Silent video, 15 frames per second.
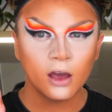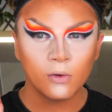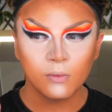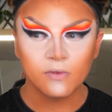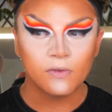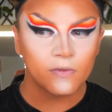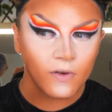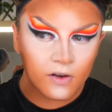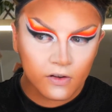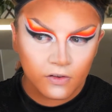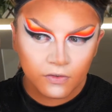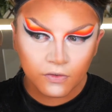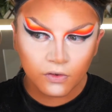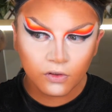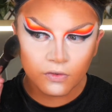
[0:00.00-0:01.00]
on with a very
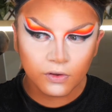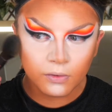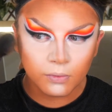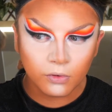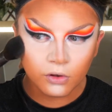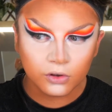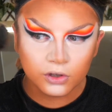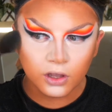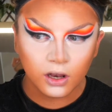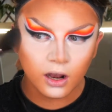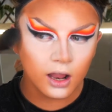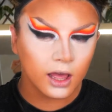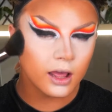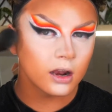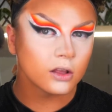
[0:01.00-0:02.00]
fluffy brush and
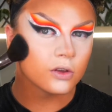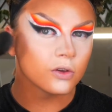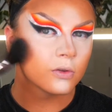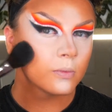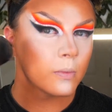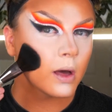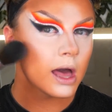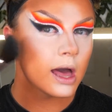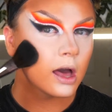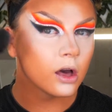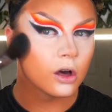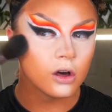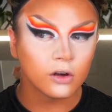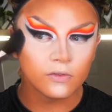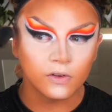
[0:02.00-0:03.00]
lightly just pat
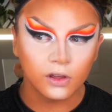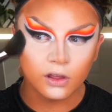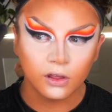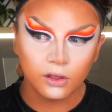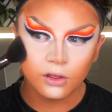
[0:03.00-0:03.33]
over